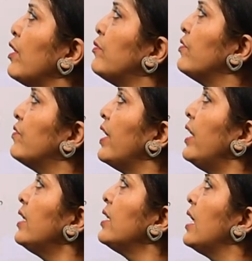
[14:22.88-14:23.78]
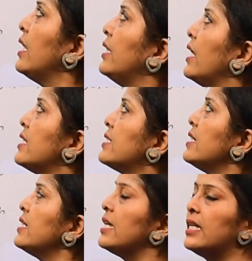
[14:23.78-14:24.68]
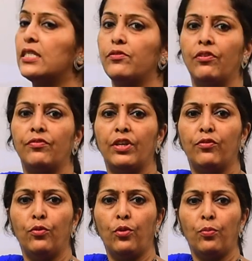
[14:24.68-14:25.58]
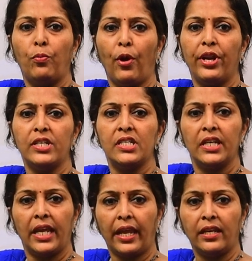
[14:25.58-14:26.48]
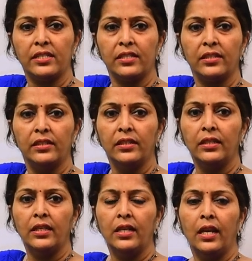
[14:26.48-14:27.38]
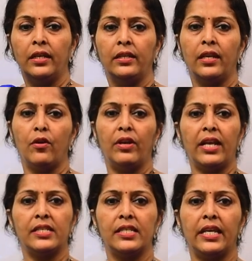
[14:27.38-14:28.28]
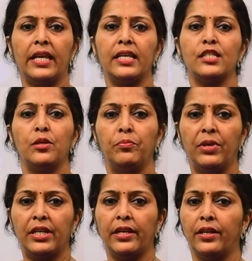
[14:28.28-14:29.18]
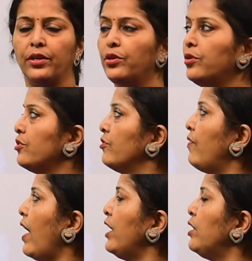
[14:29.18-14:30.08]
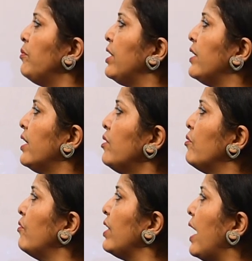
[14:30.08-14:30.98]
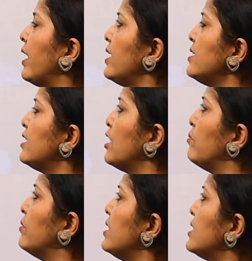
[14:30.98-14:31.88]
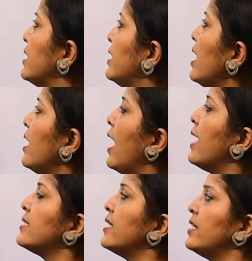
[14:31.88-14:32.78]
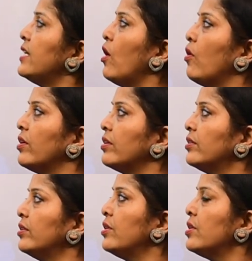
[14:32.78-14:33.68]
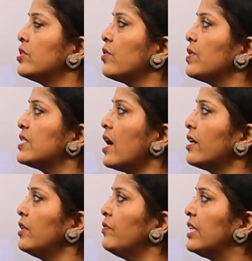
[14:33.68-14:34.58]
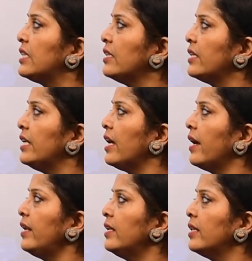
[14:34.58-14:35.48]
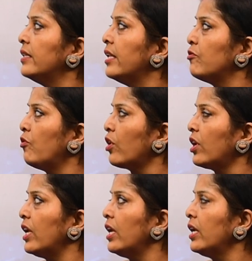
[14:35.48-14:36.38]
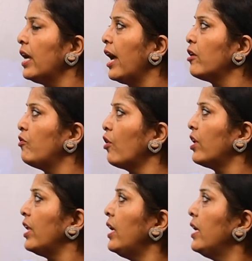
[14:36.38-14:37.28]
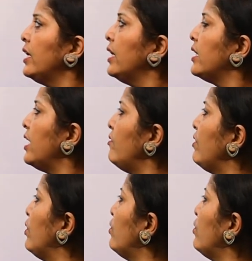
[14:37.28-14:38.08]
by 15. The result is 54.8. Now next is median. To find the median, we arrange the numbers in the ascending order. So we started with 39, then 40 and 40 till we